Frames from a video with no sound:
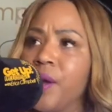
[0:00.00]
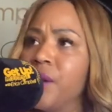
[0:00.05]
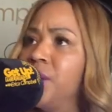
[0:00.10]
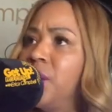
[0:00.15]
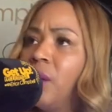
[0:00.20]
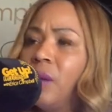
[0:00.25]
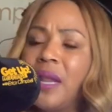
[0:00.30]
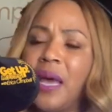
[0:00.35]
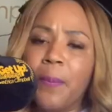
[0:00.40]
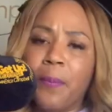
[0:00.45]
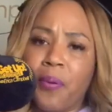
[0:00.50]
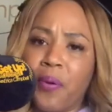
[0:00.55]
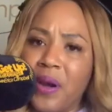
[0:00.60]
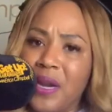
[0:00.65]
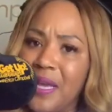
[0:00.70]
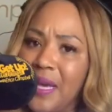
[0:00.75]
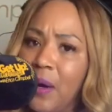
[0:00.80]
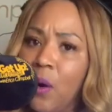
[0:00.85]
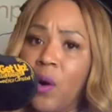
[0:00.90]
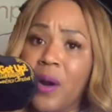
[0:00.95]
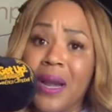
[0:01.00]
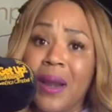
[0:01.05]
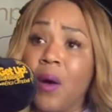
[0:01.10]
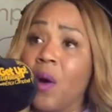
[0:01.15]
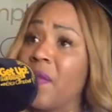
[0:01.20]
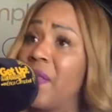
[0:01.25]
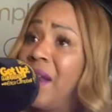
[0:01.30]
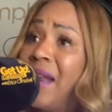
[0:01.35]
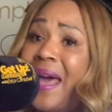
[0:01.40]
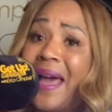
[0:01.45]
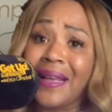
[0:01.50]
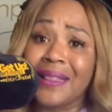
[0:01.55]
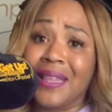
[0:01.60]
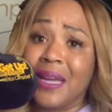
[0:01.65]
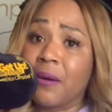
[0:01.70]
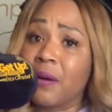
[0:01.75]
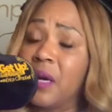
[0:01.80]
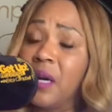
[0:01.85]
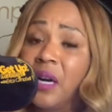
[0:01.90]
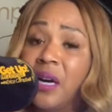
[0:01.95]
Don't let pretty or the lack
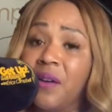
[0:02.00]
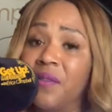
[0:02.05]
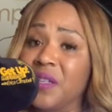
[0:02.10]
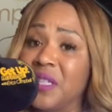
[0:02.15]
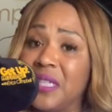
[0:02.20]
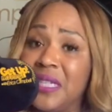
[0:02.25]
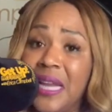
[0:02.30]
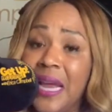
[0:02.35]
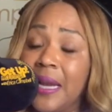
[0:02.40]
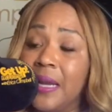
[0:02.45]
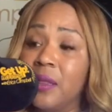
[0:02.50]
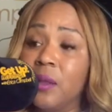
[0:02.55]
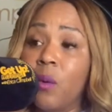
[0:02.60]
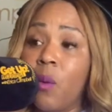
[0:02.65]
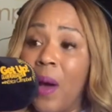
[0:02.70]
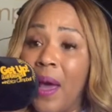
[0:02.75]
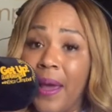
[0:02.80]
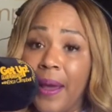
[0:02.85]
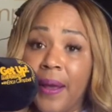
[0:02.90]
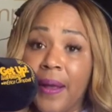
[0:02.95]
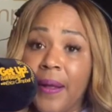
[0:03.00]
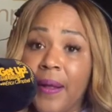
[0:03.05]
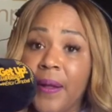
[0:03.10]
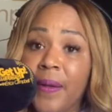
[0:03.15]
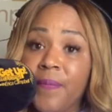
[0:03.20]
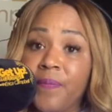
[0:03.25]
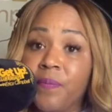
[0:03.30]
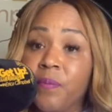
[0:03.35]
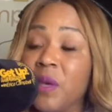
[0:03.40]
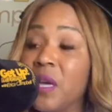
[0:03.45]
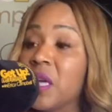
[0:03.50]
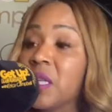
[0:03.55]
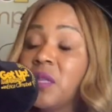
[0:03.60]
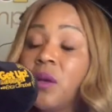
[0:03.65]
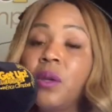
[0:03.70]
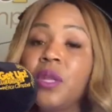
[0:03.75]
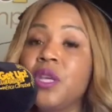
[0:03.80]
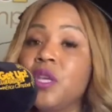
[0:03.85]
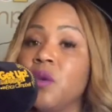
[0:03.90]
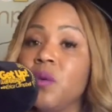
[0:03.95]
thereof stand in the way, because
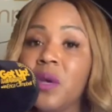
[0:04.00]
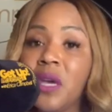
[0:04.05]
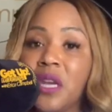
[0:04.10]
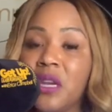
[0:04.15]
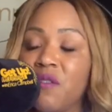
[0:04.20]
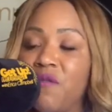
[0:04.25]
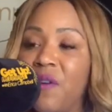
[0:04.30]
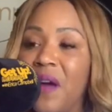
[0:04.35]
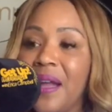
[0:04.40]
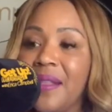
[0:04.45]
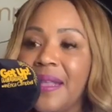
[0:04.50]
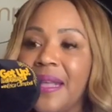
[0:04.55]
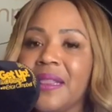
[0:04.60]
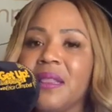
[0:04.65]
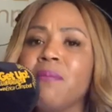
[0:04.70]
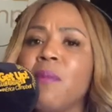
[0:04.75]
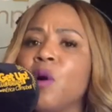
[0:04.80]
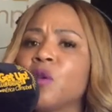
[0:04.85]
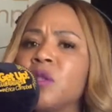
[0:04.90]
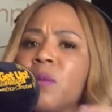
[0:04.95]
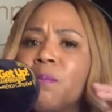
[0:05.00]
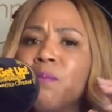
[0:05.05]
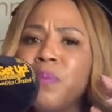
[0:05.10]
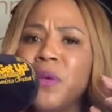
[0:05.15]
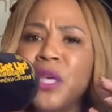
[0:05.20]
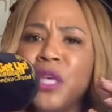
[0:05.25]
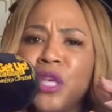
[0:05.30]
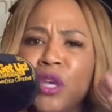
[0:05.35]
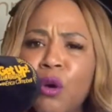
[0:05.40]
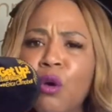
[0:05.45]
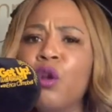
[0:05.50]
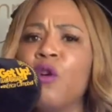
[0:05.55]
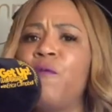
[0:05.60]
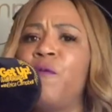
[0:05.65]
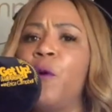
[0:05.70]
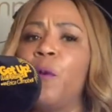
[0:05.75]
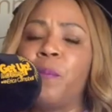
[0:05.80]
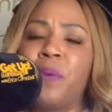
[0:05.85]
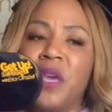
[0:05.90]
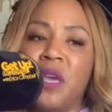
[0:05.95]
only you can define that. The most
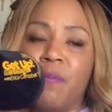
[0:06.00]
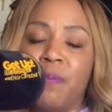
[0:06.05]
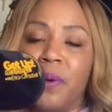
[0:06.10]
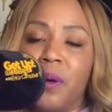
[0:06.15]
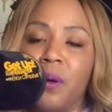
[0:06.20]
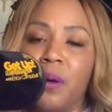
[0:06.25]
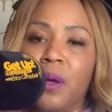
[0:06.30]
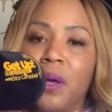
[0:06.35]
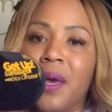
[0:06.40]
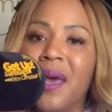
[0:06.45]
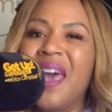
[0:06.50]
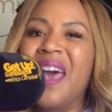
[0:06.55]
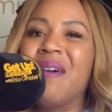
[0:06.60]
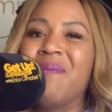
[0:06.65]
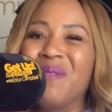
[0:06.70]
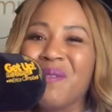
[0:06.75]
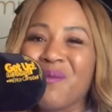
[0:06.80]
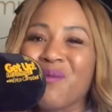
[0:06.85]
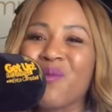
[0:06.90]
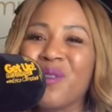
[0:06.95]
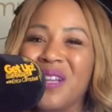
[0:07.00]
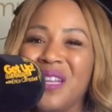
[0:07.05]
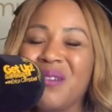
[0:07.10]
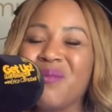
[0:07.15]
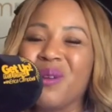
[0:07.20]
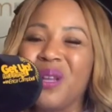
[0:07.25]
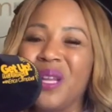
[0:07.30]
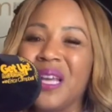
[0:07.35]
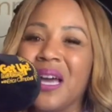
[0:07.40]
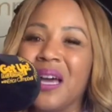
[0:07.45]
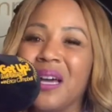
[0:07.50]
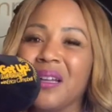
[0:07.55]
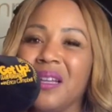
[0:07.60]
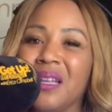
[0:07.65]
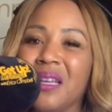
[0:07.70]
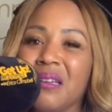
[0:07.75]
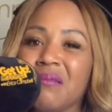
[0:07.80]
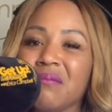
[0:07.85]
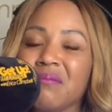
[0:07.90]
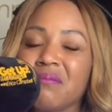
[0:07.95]
beautiful people have been really, really
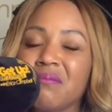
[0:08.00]
ugly.